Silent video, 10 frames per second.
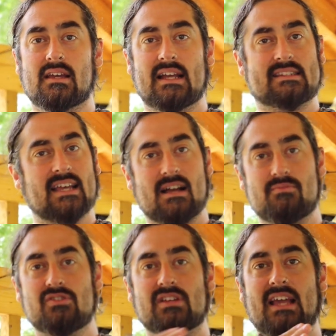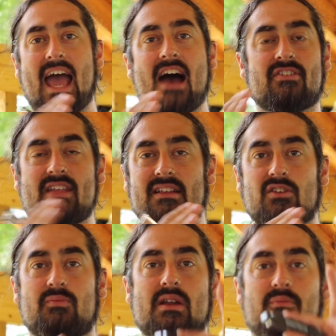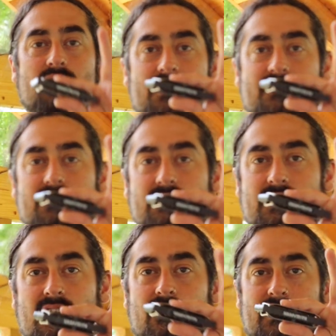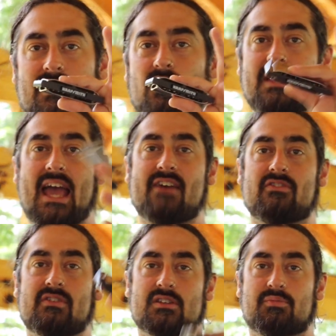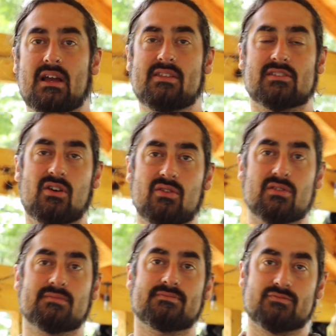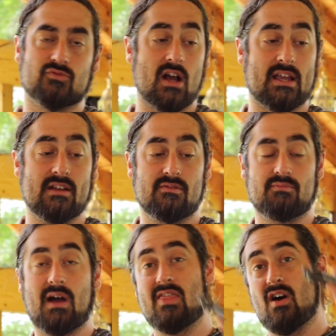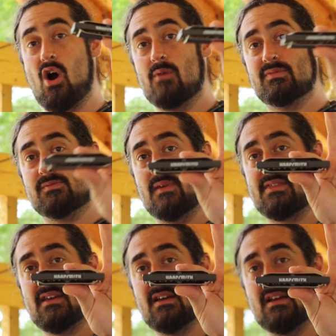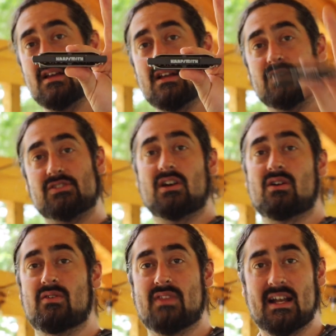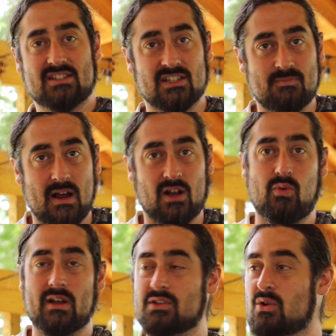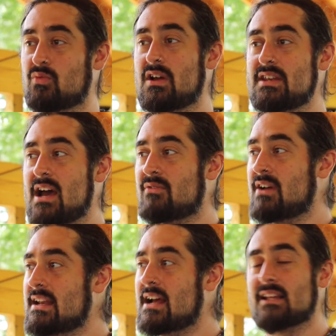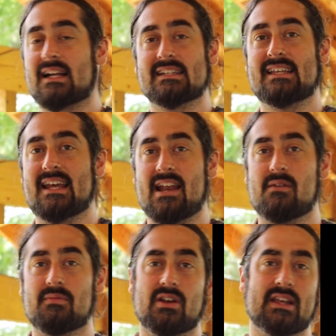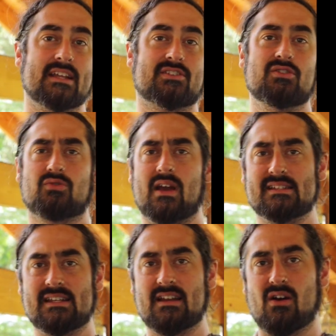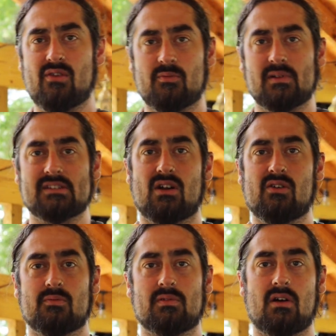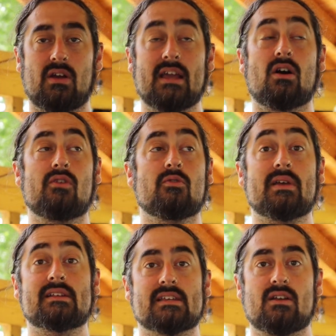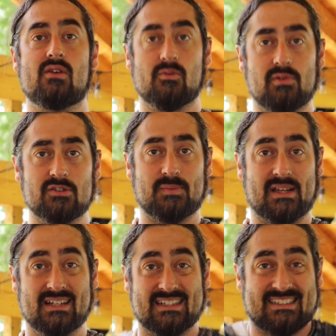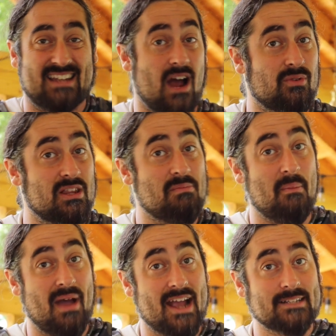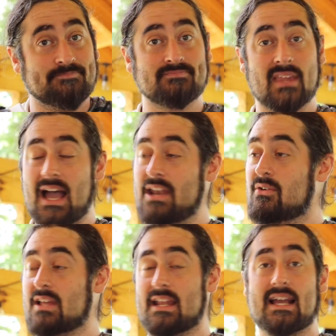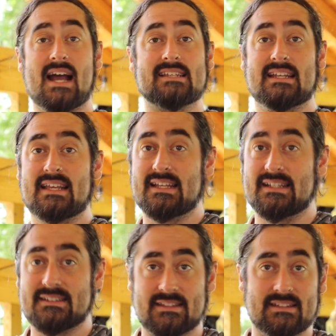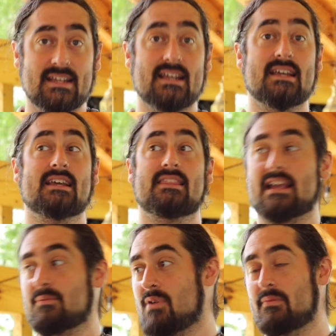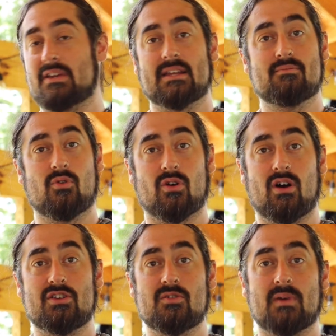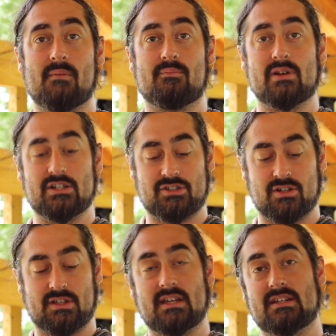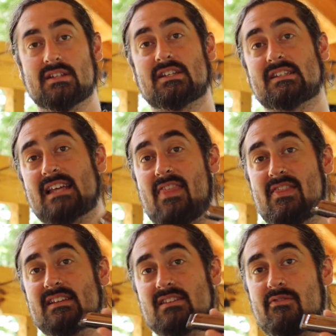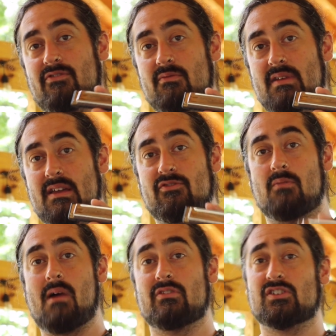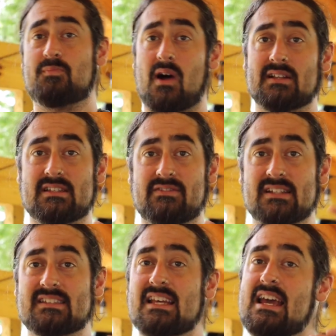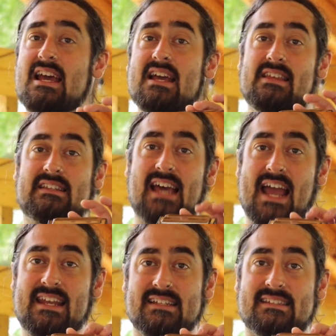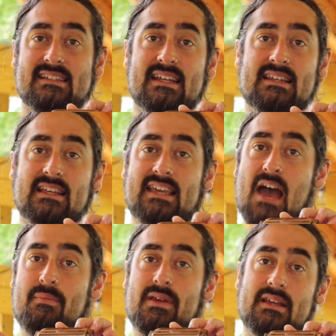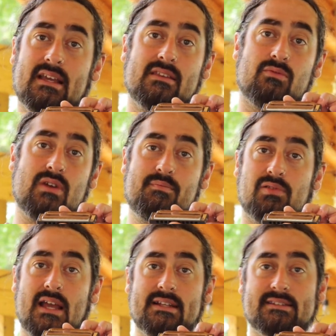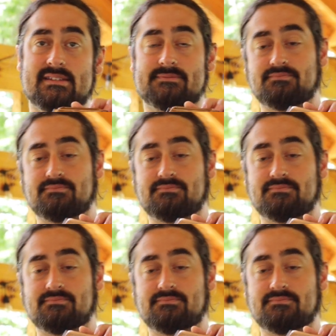it's like I'm using half of that little bit of breath, you know what I mean? Only half of it to play this HOHNER Rocket by the HARPSMITH. So that's just my quick little rundown right now. Like I said, I'm gonna get too crazy into the overblends and overbends and overblows because it's not really my bag. I know a lot of guys it is, and they could probably get more on you, but I'm pretty sure Kenya just set these up for me for my responsiveness, the tightness in the gapping in the reed plates